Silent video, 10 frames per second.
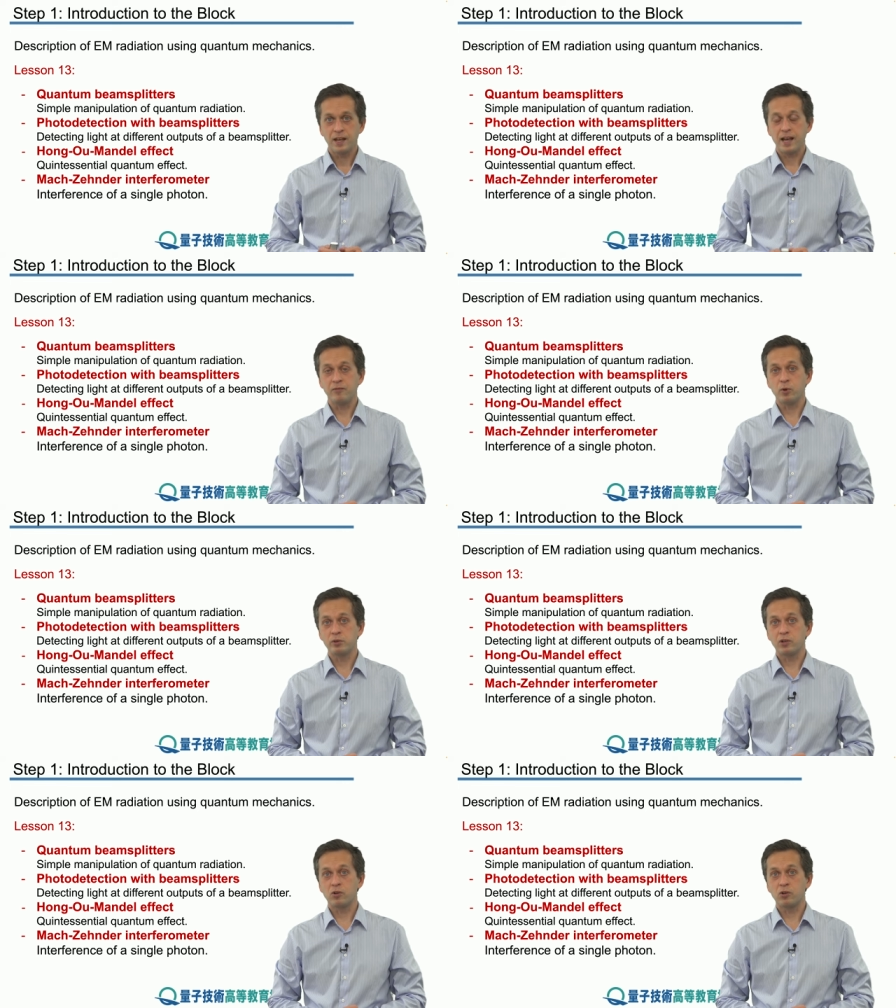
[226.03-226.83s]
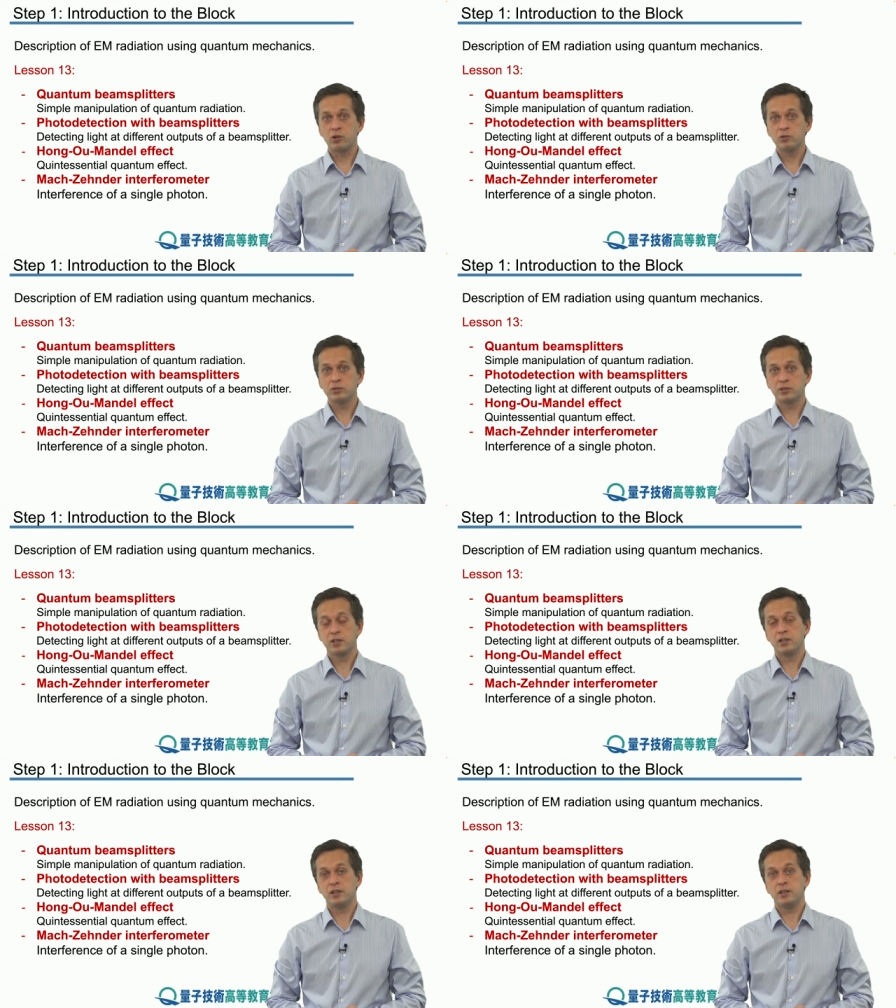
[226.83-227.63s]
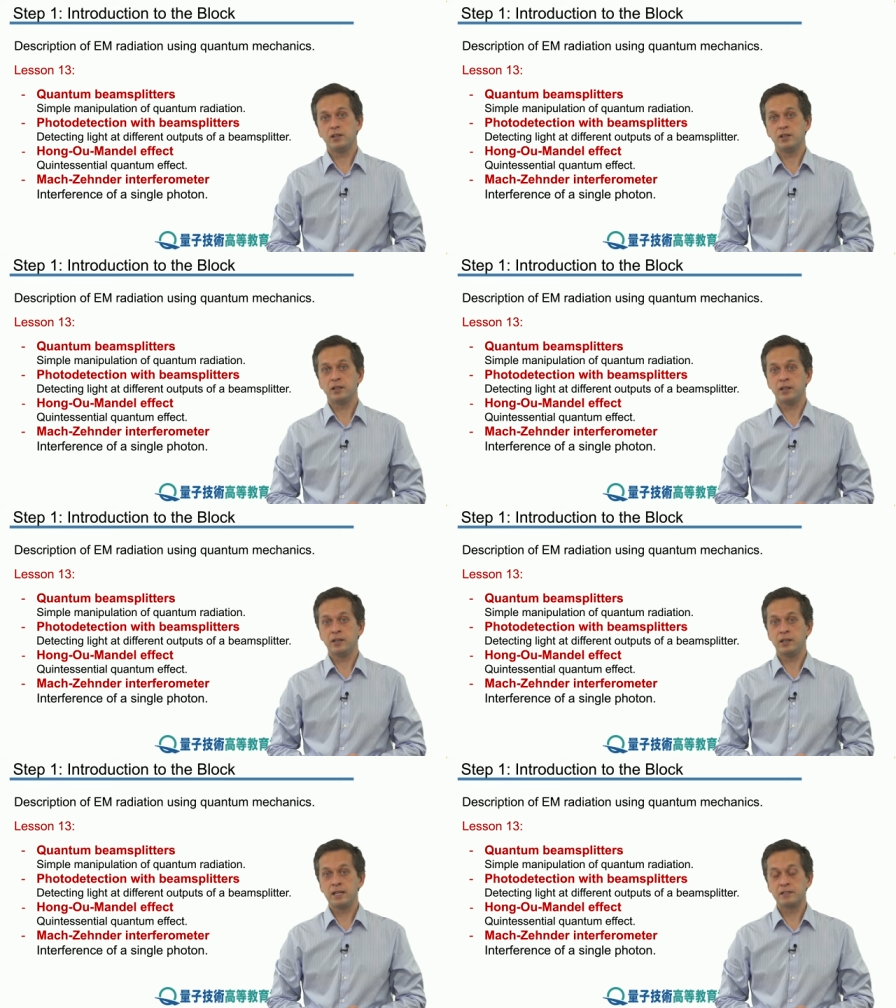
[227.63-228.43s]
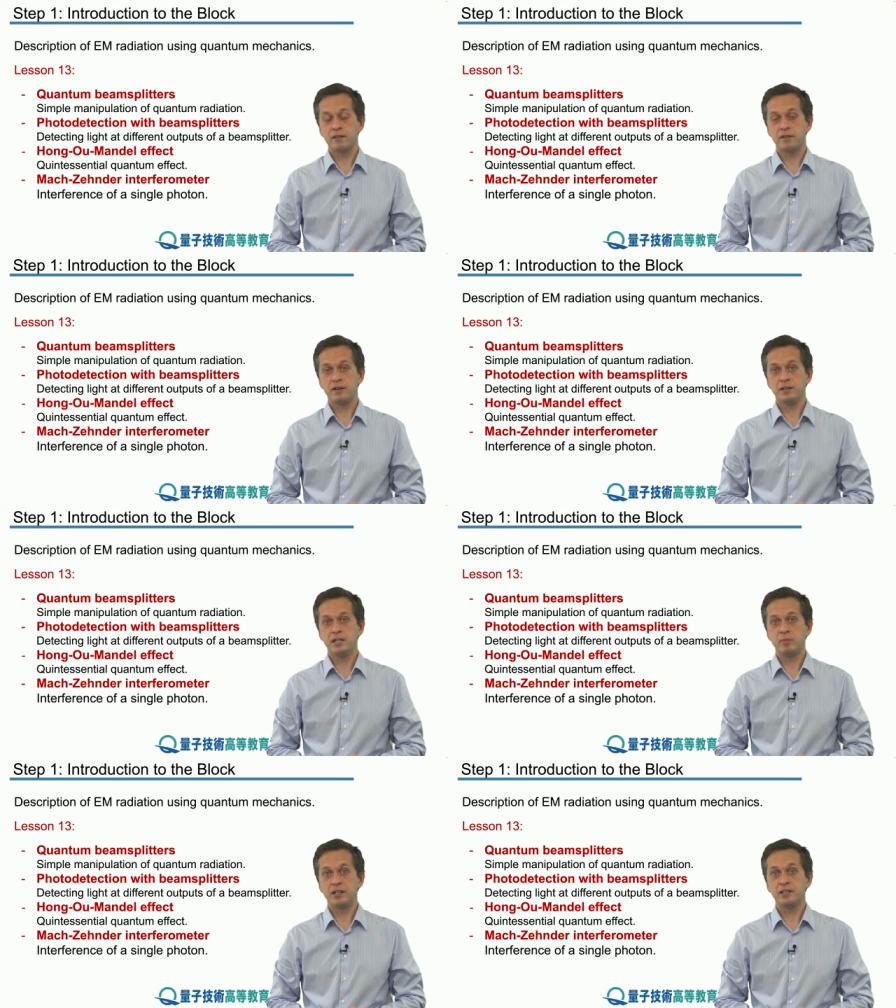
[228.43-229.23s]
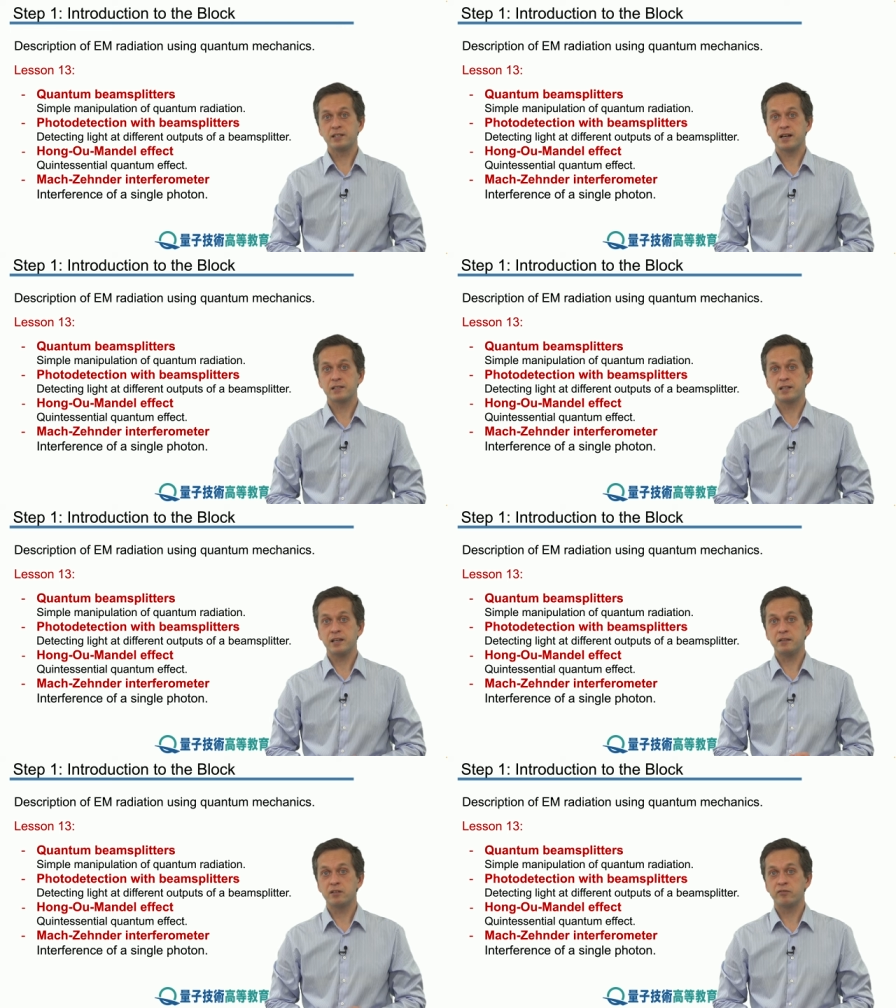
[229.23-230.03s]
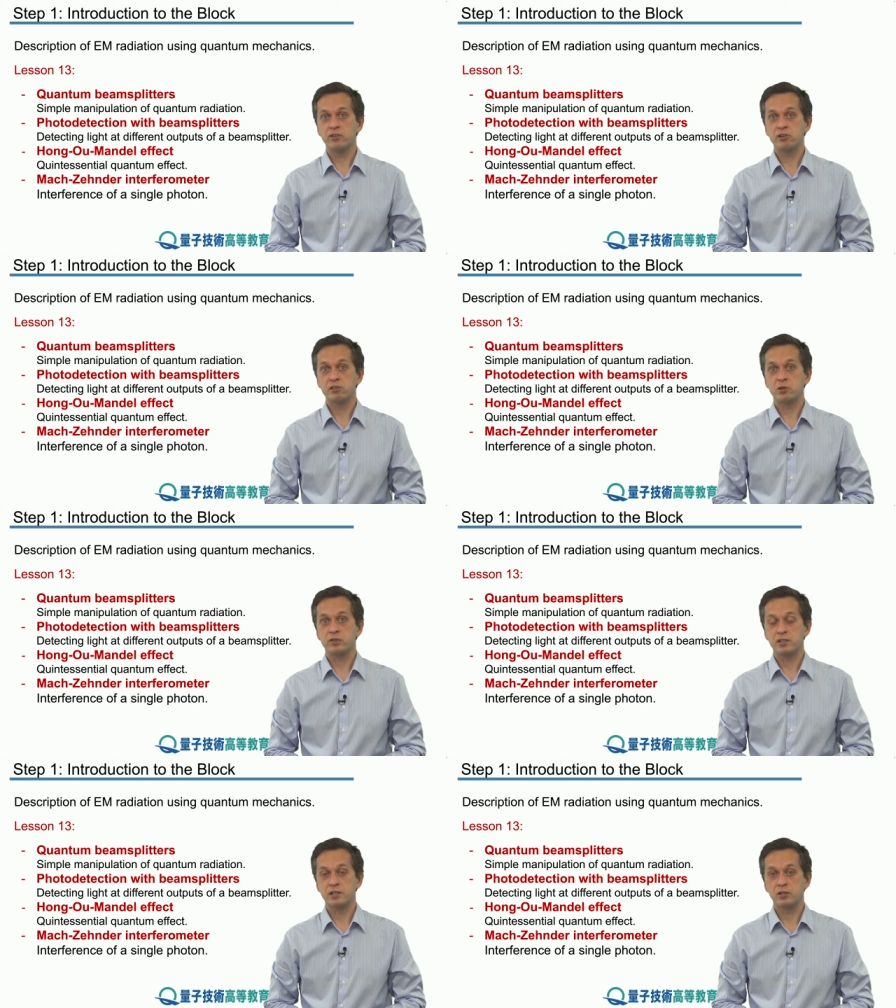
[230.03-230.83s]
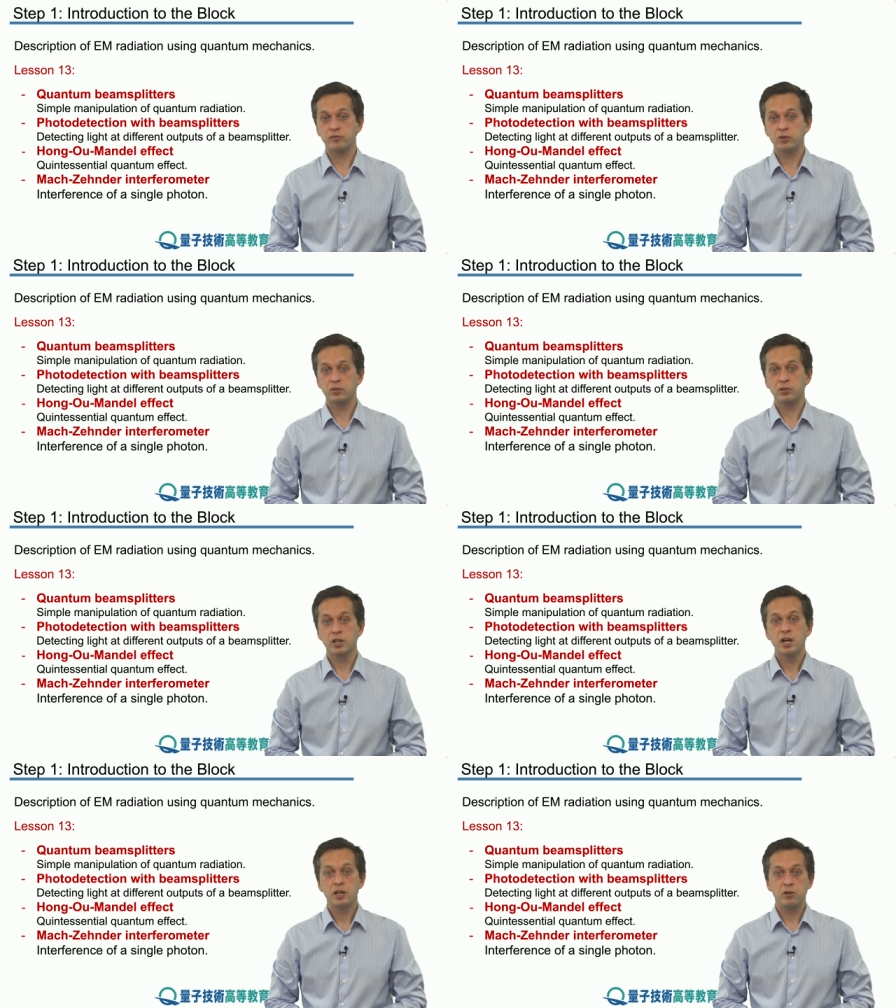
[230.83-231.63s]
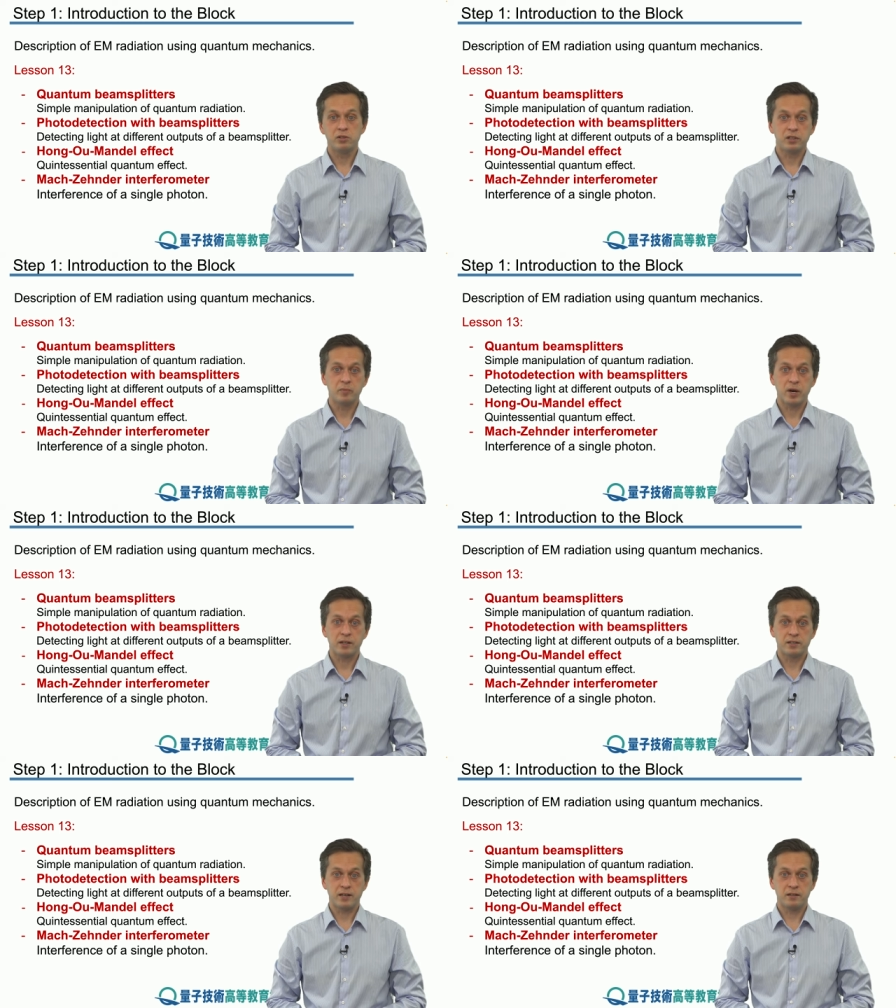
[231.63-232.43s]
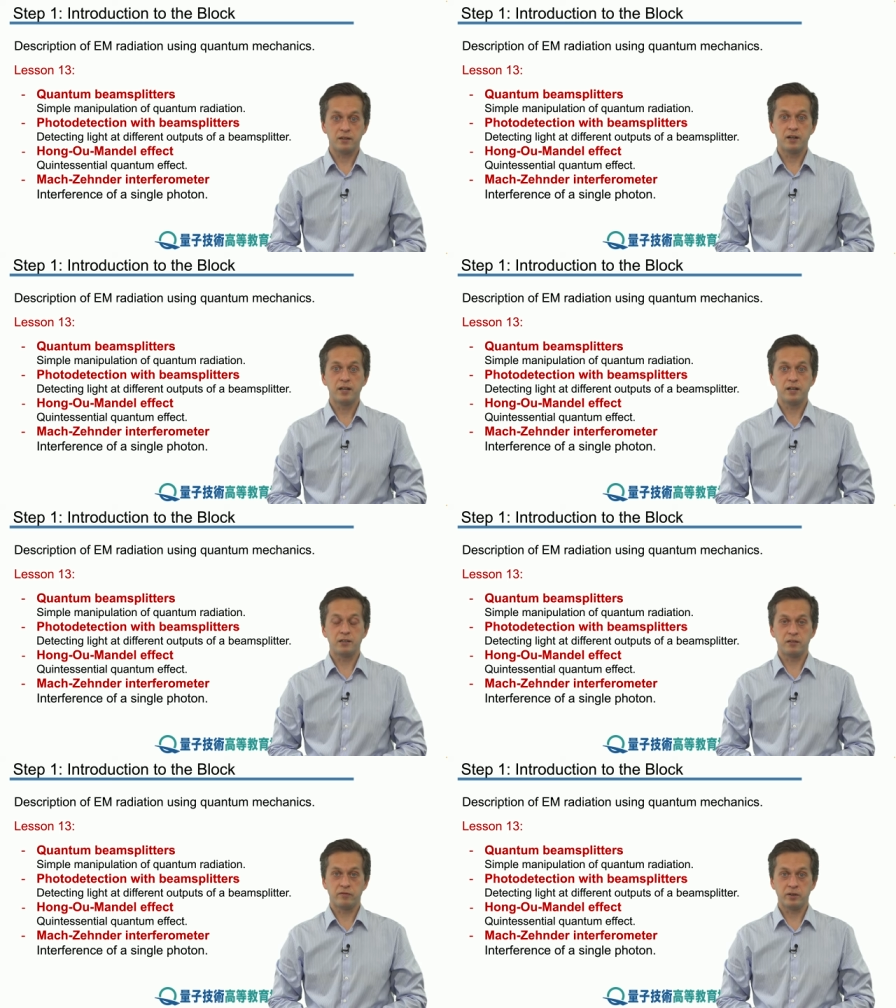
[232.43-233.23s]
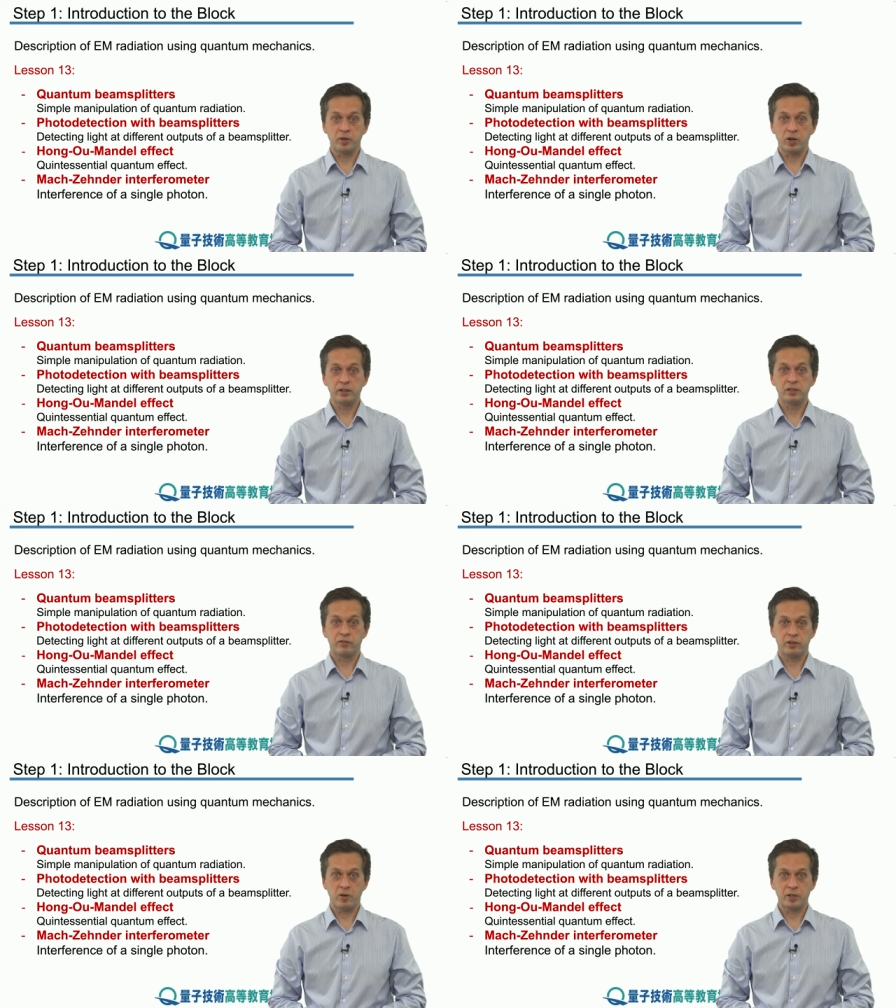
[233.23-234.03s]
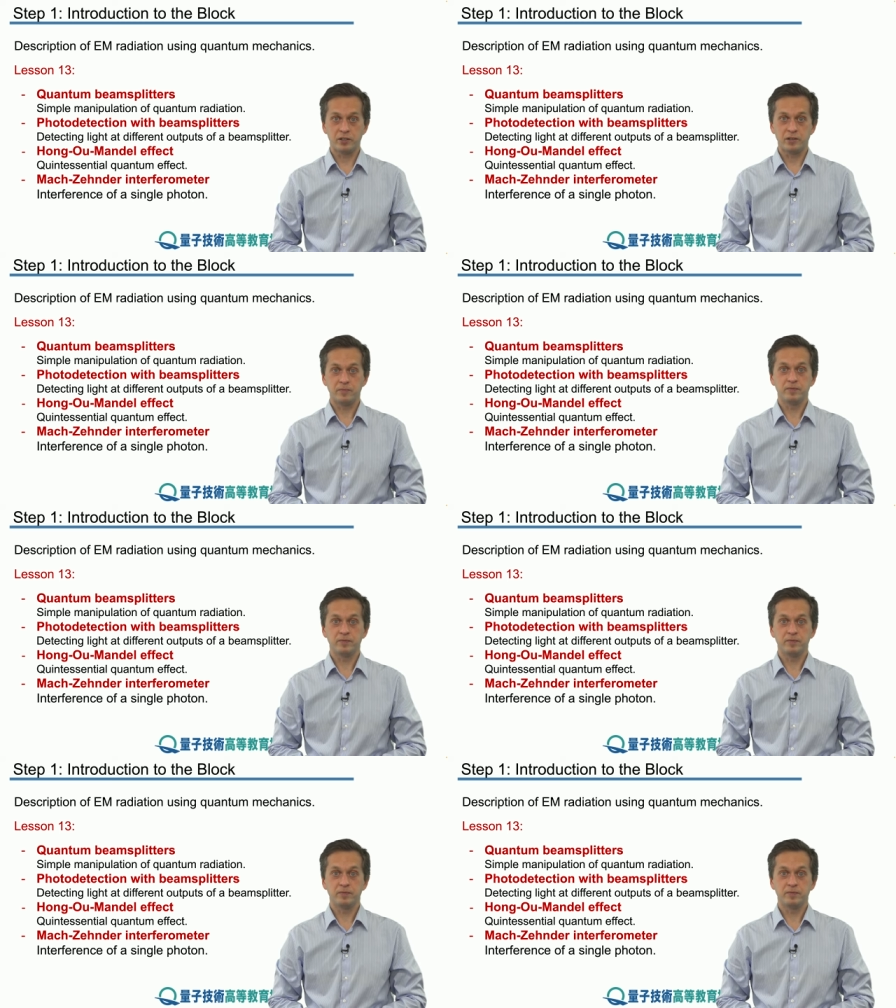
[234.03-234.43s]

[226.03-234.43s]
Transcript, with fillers: And we will conclude uh, uh, lesson 13 by discussing interference of a single photon using the Mach-Zehnder interfer interferometer.